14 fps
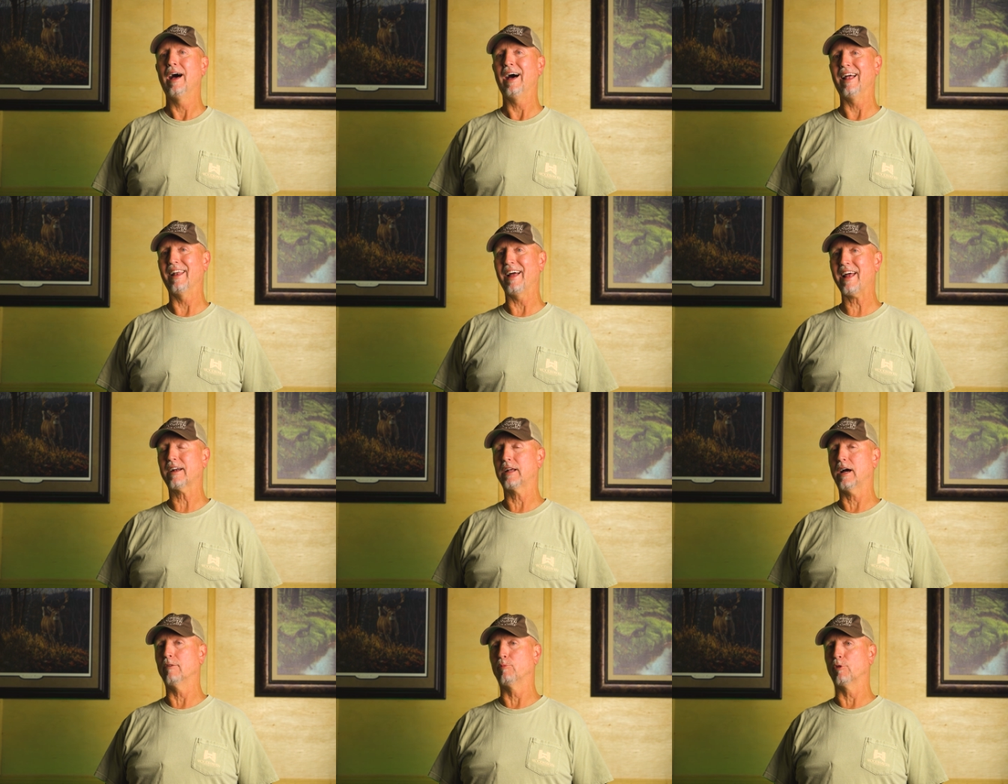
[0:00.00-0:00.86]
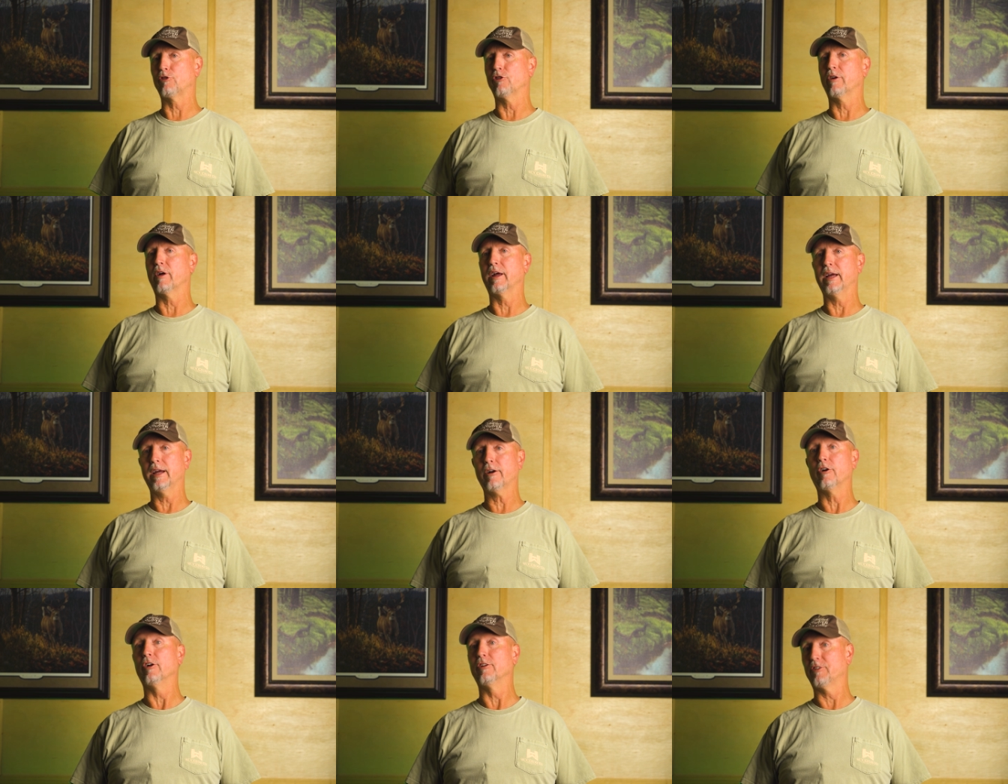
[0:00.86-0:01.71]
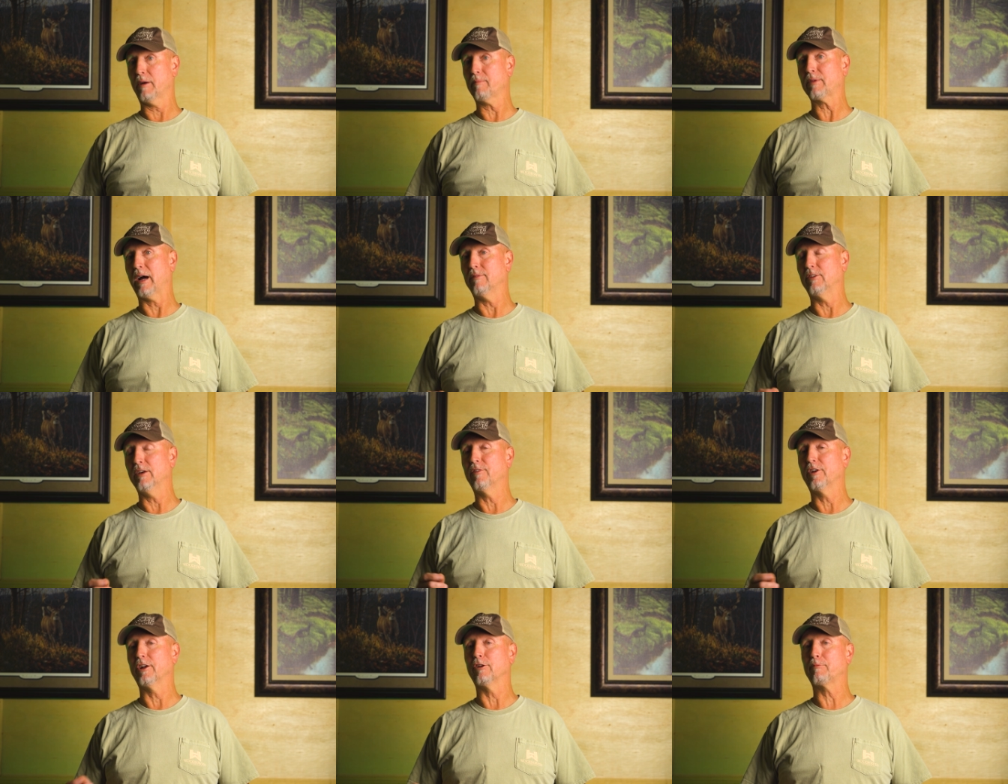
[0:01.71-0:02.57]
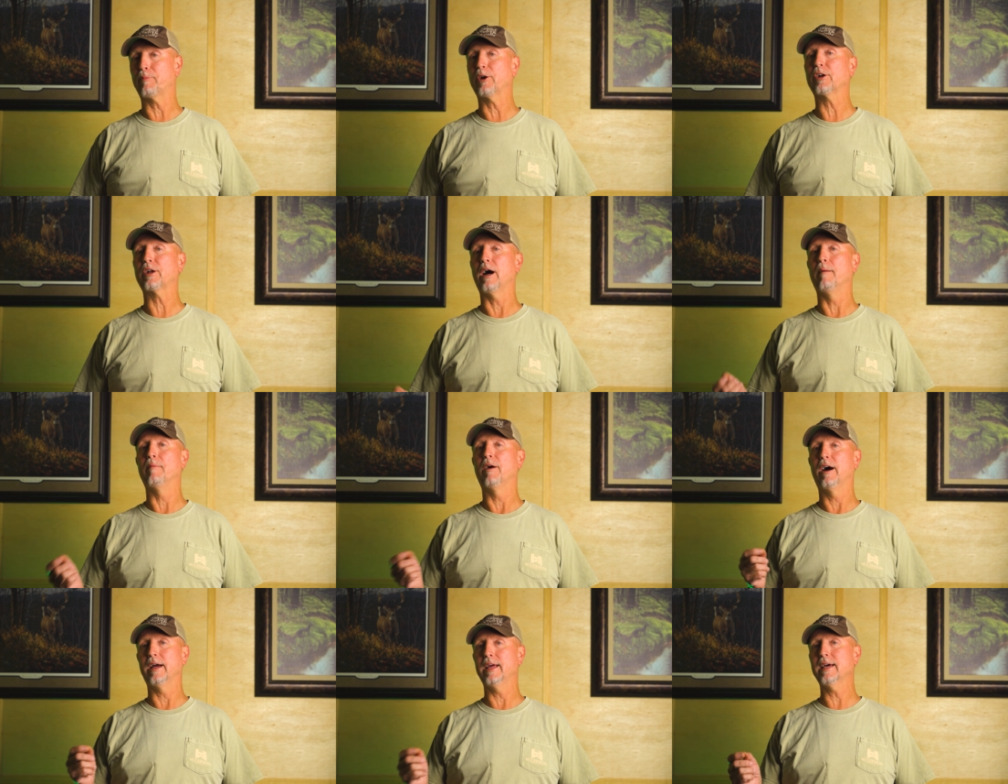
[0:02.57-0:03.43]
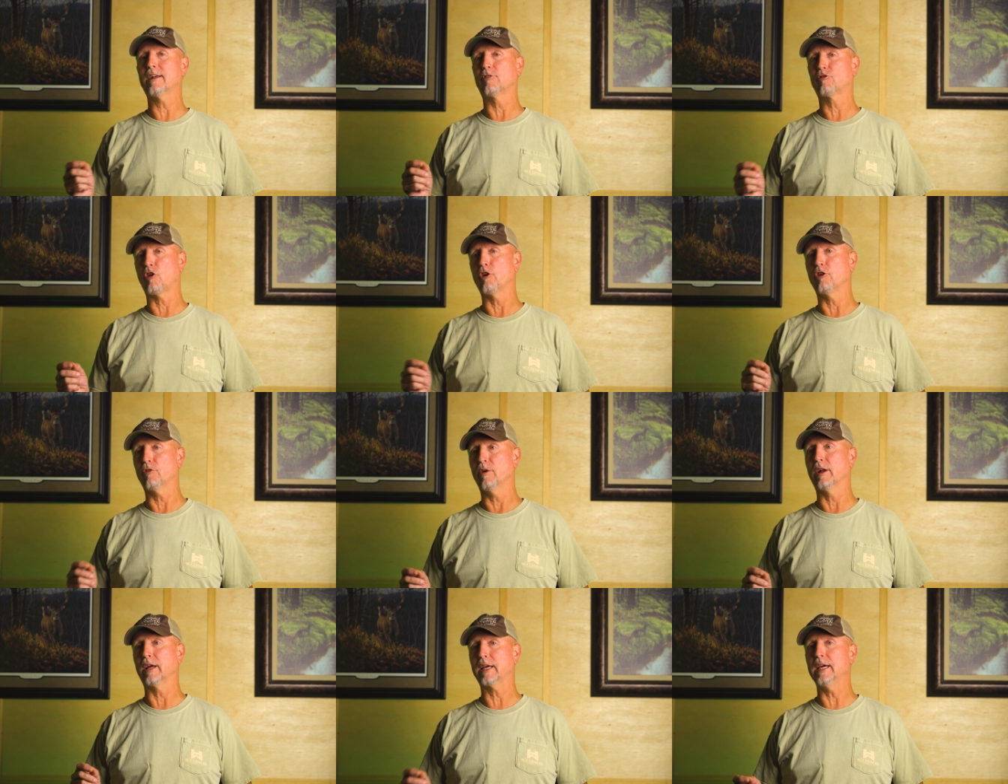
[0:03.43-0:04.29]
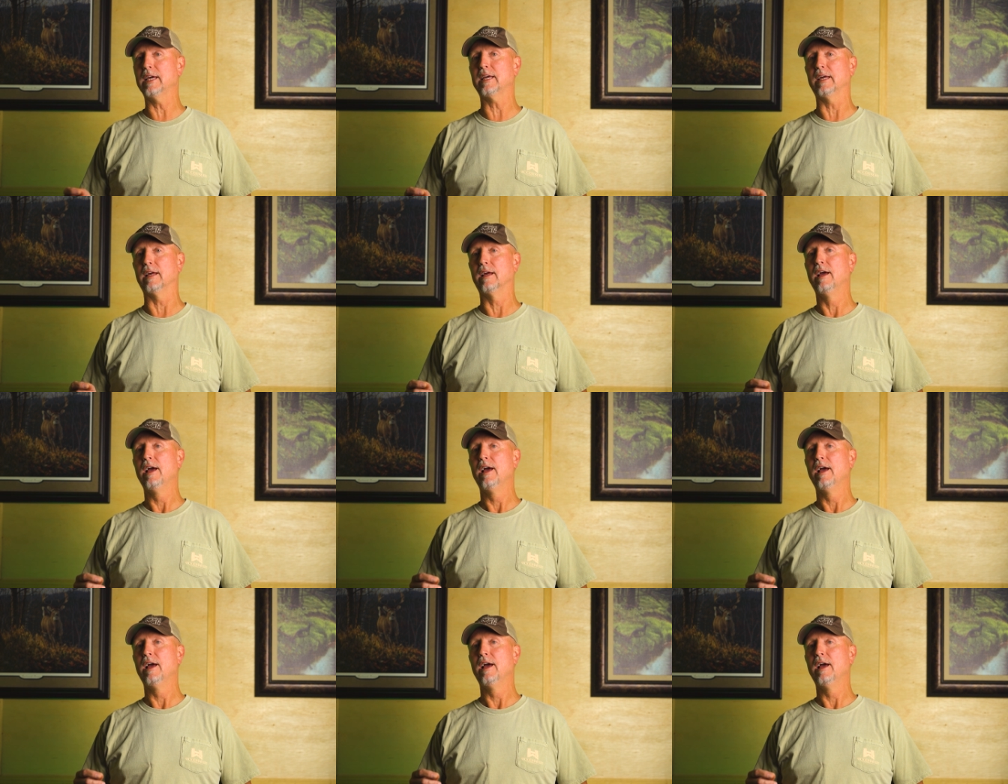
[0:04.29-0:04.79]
A lot of times what you're going to hear is sometimes even in the springtime, a hen will start doing a KeeKee.